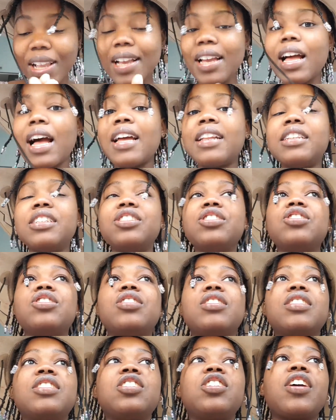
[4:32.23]
I need to
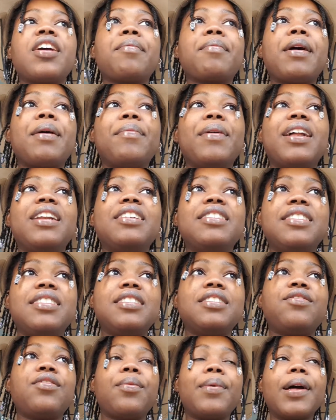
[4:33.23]
just check my
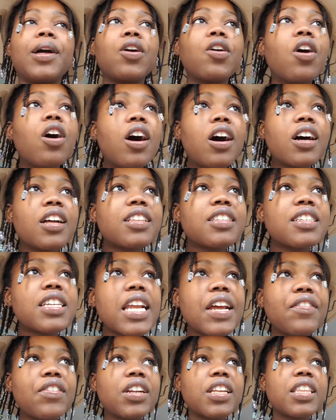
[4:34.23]
balances for my cards and
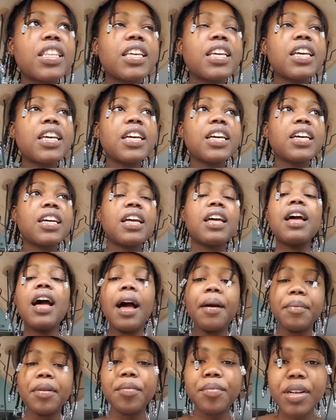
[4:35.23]
everything.
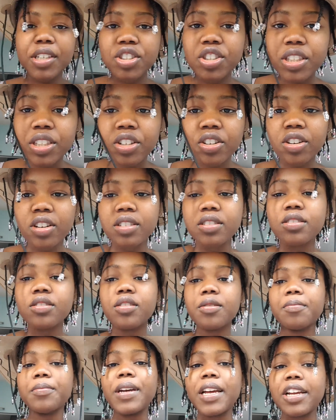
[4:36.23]
I mean, my train cards,
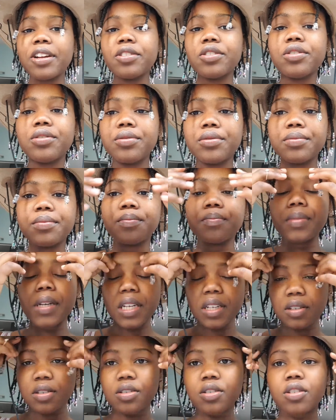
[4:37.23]
not my actual
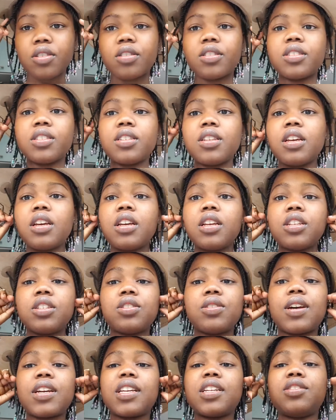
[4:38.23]
bank cards.
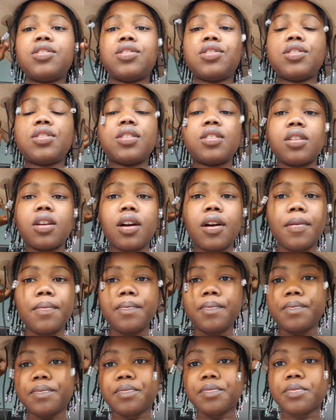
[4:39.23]
So I can just
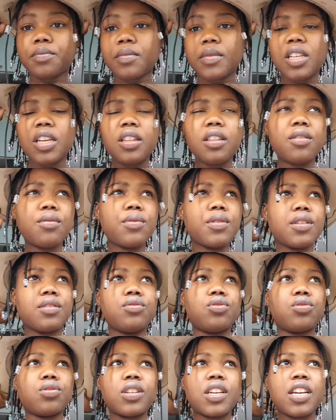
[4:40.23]
either
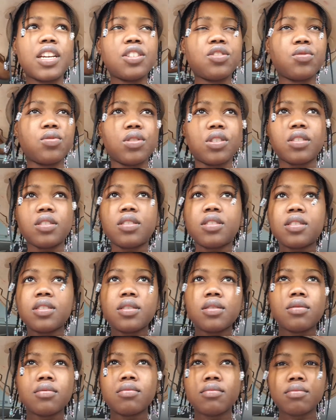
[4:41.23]
withdraw cash or just
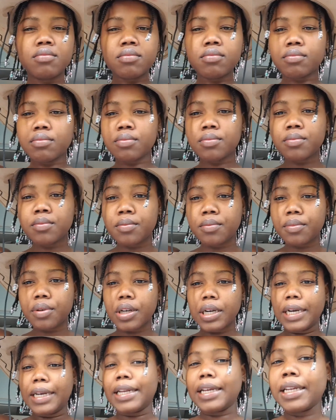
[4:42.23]

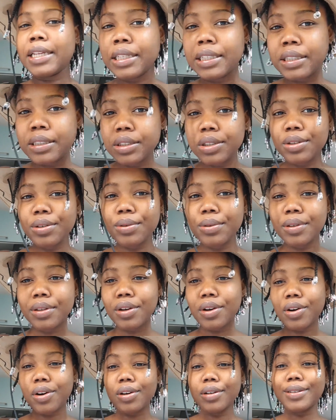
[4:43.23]
put it into the
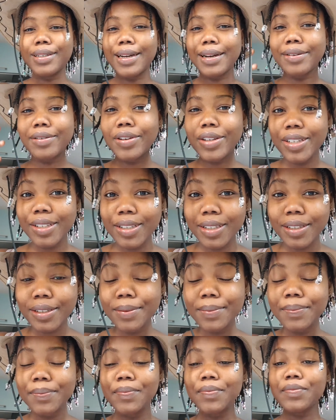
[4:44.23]
card directly.
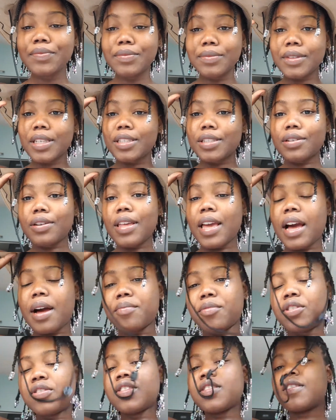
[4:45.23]
So yeah, I'm
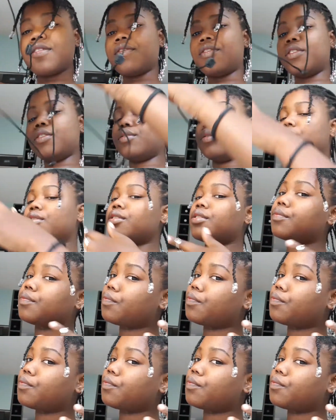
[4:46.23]
also confused.